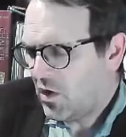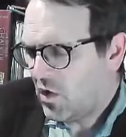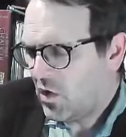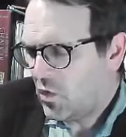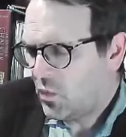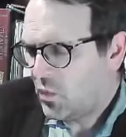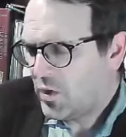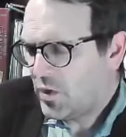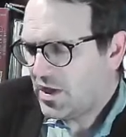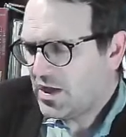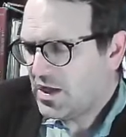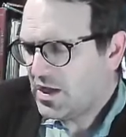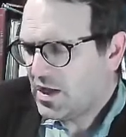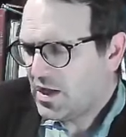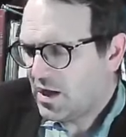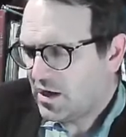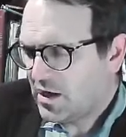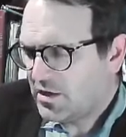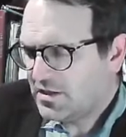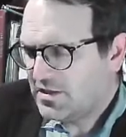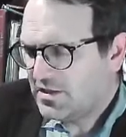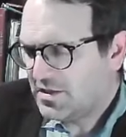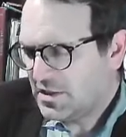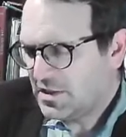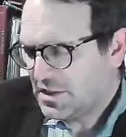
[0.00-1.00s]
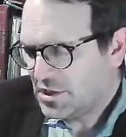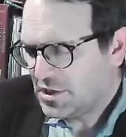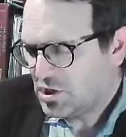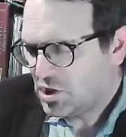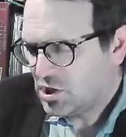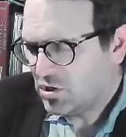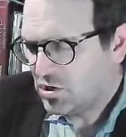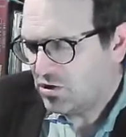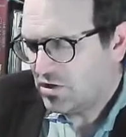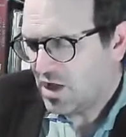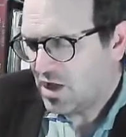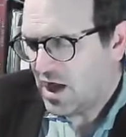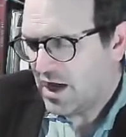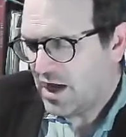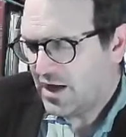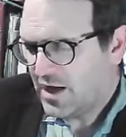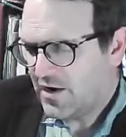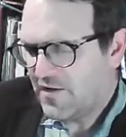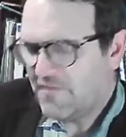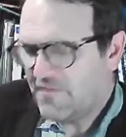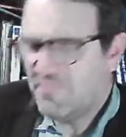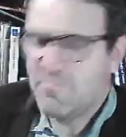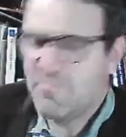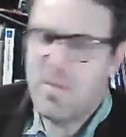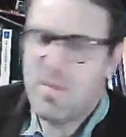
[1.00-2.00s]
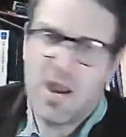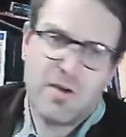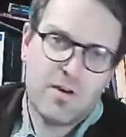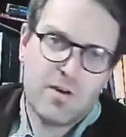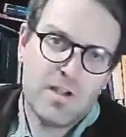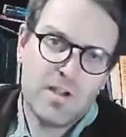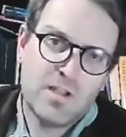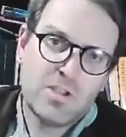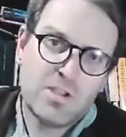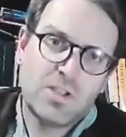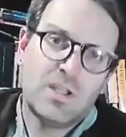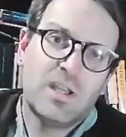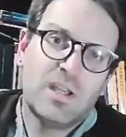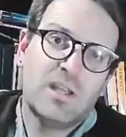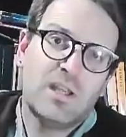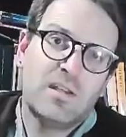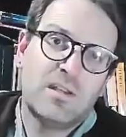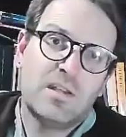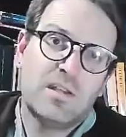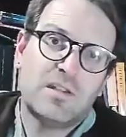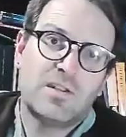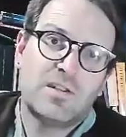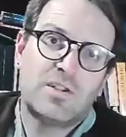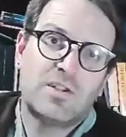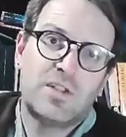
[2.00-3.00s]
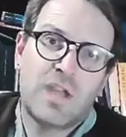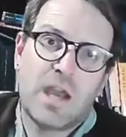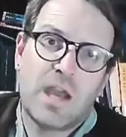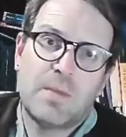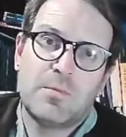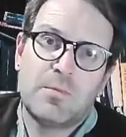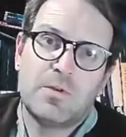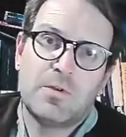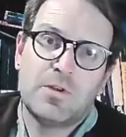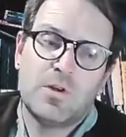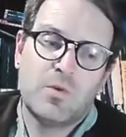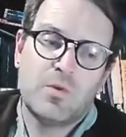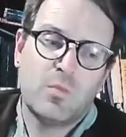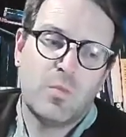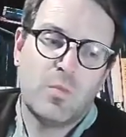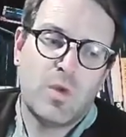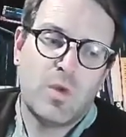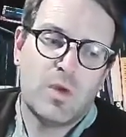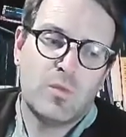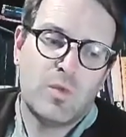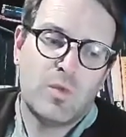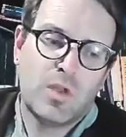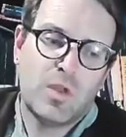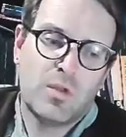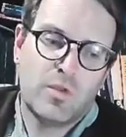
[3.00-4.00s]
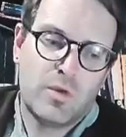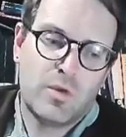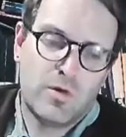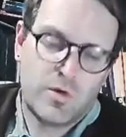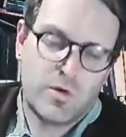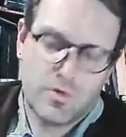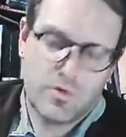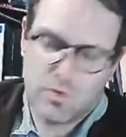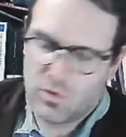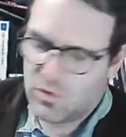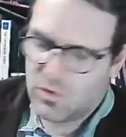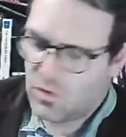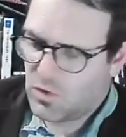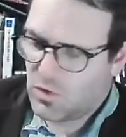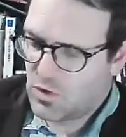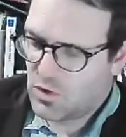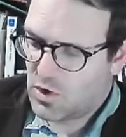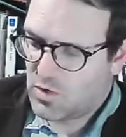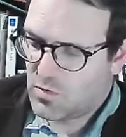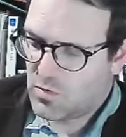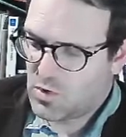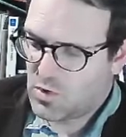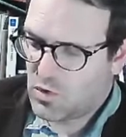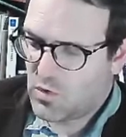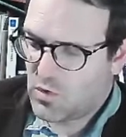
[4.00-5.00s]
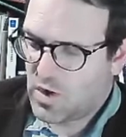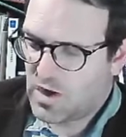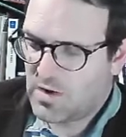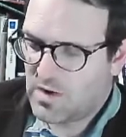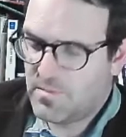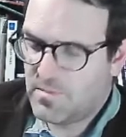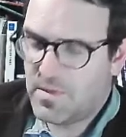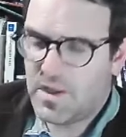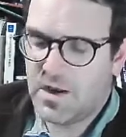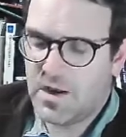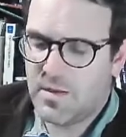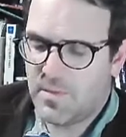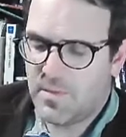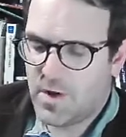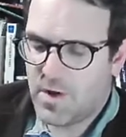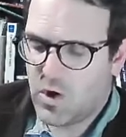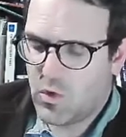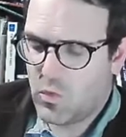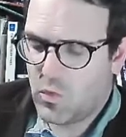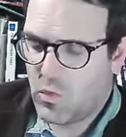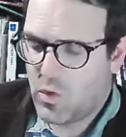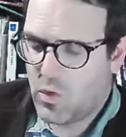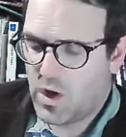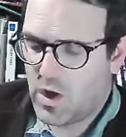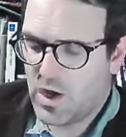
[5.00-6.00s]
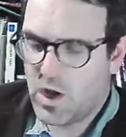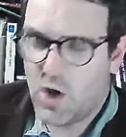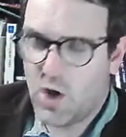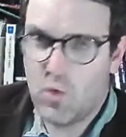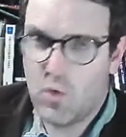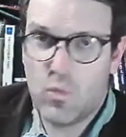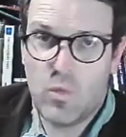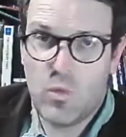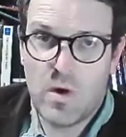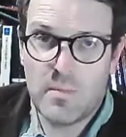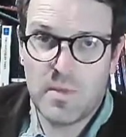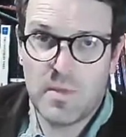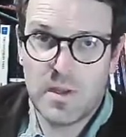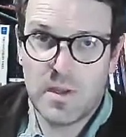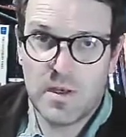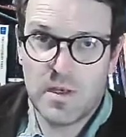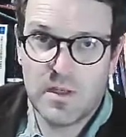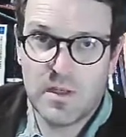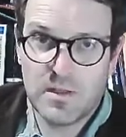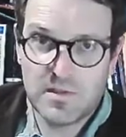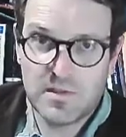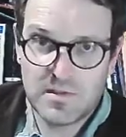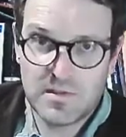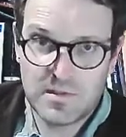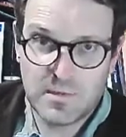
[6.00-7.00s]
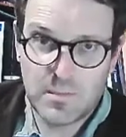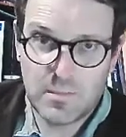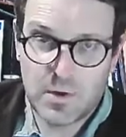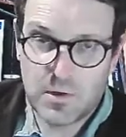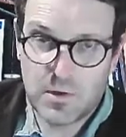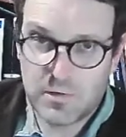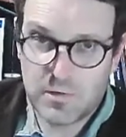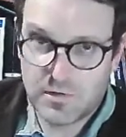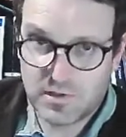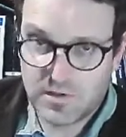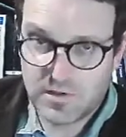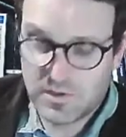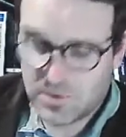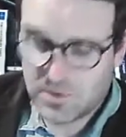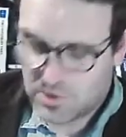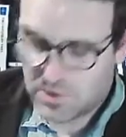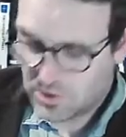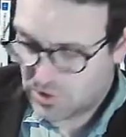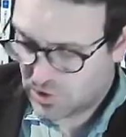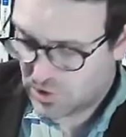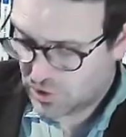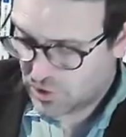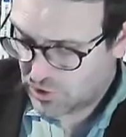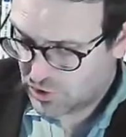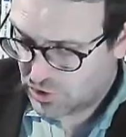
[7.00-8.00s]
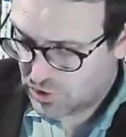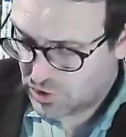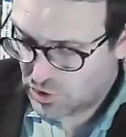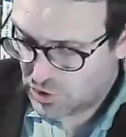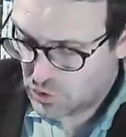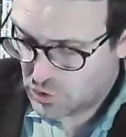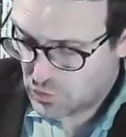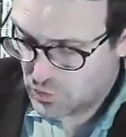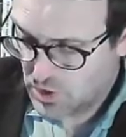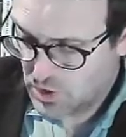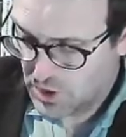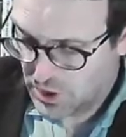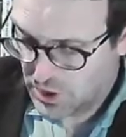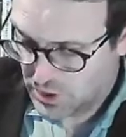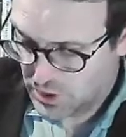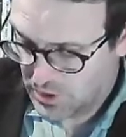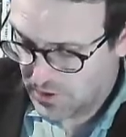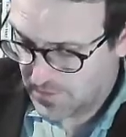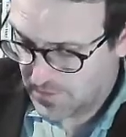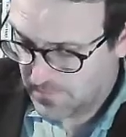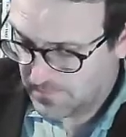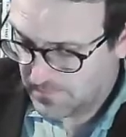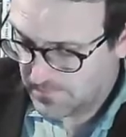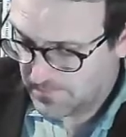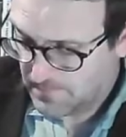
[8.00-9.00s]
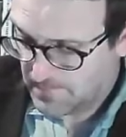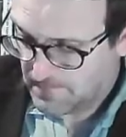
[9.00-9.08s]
We are seeing a lot of marriage in this chapter, and we learn quite a bit about what a woman is supposed to do here.